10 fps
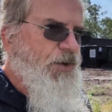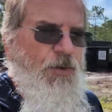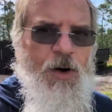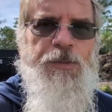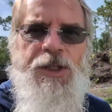
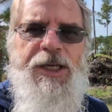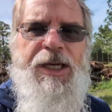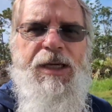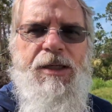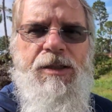
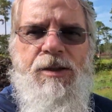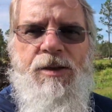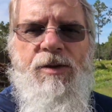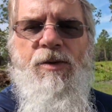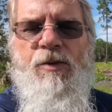Normally,
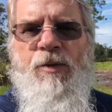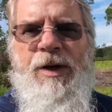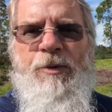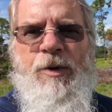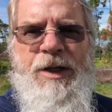
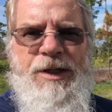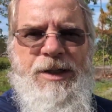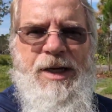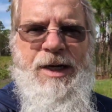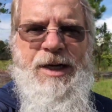we would